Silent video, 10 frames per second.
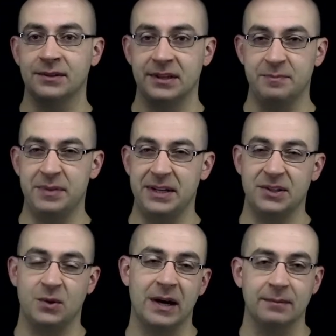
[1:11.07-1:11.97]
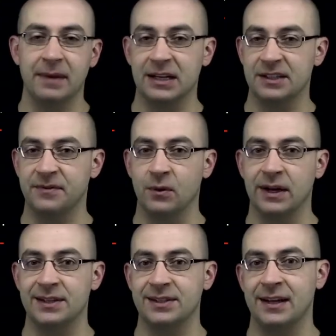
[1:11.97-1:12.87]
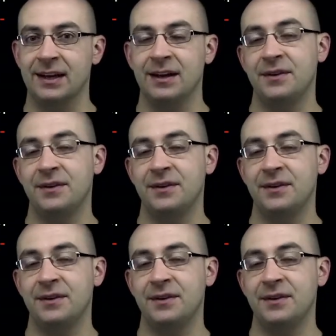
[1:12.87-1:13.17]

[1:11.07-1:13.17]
this b squared minus 4ac.